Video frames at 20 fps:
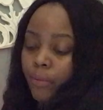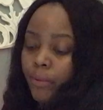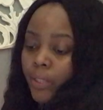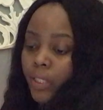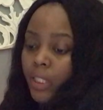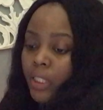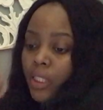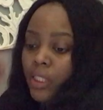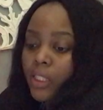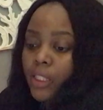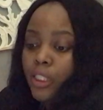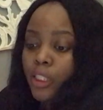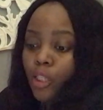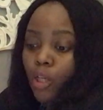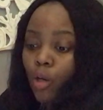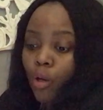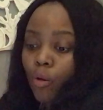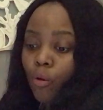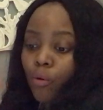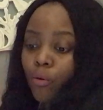reads.
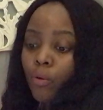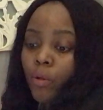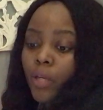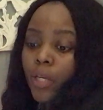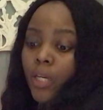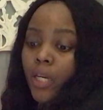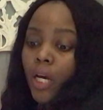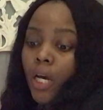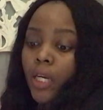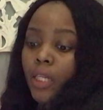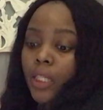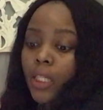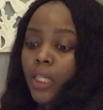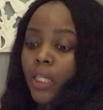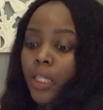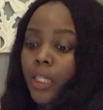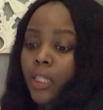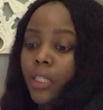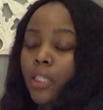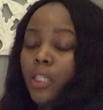So,
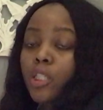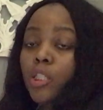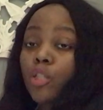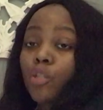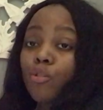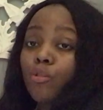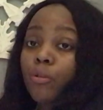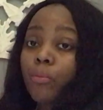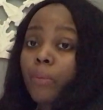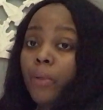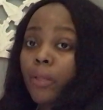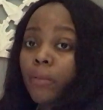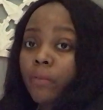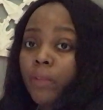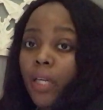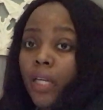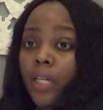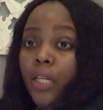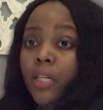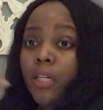again, this is your
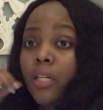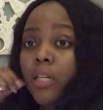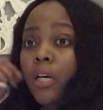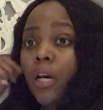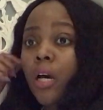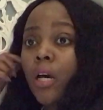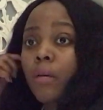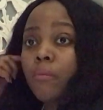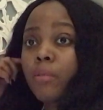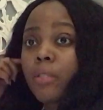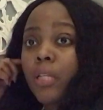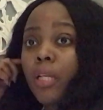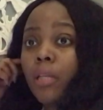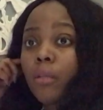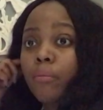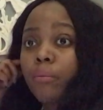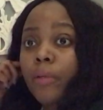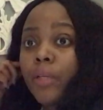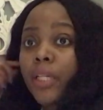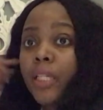birthday.
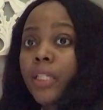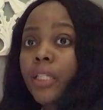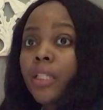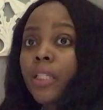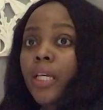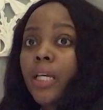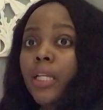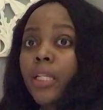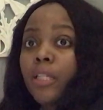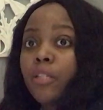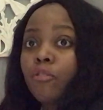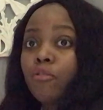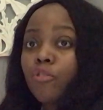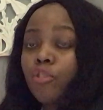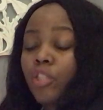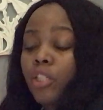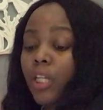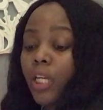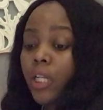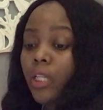Celebrate that
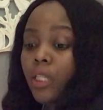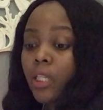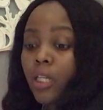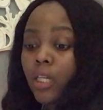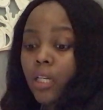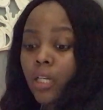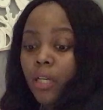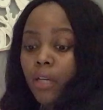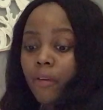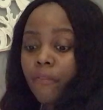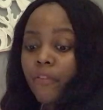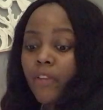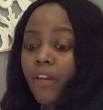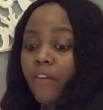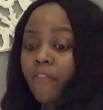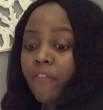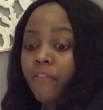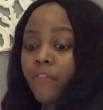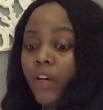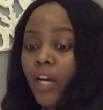energy, that love,
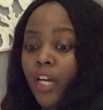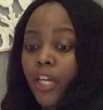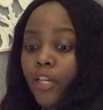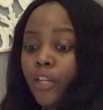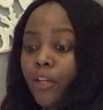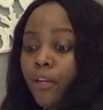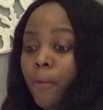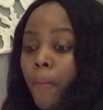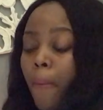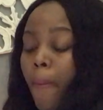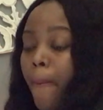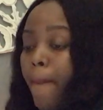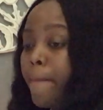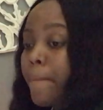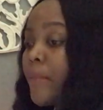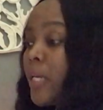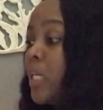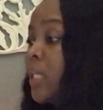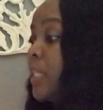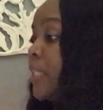that fire,
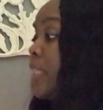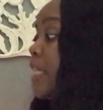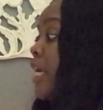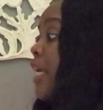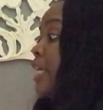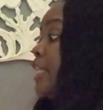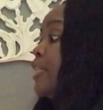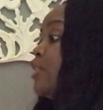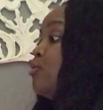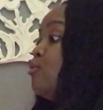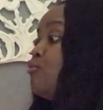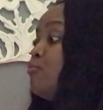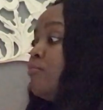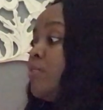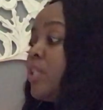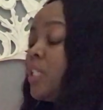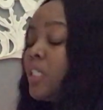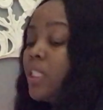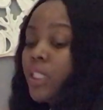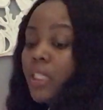that
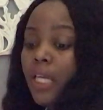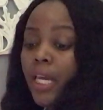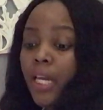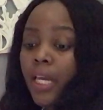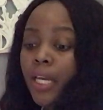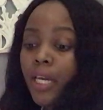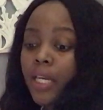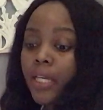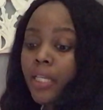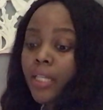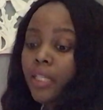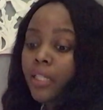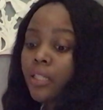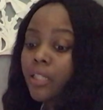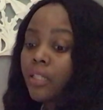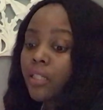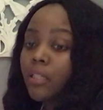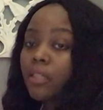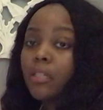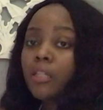newness,
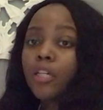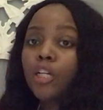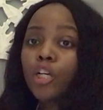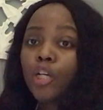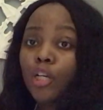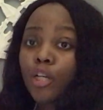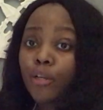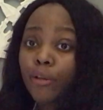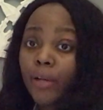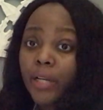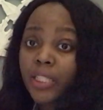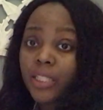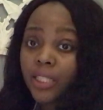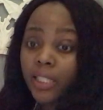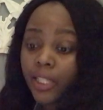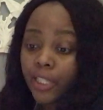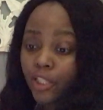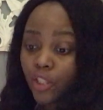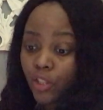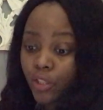and
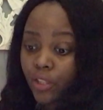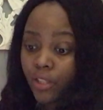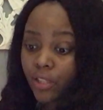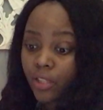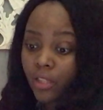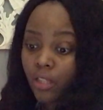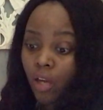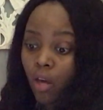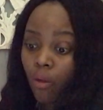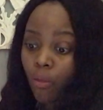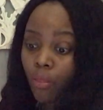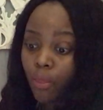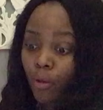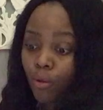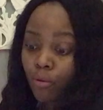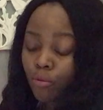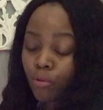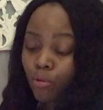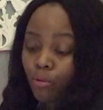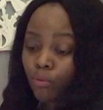congratulations on
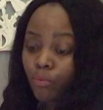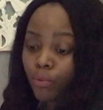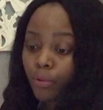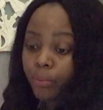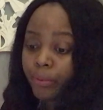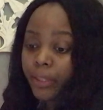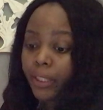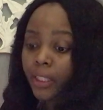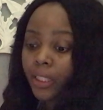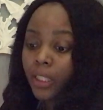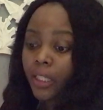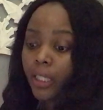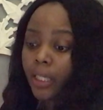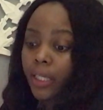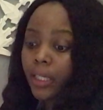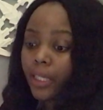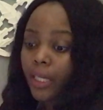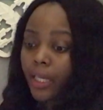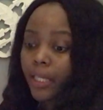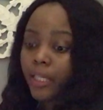those who will be getting
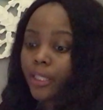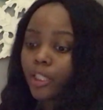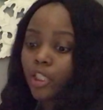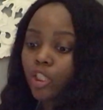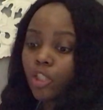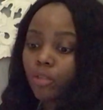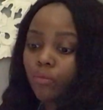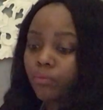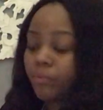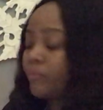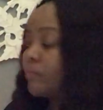engaged.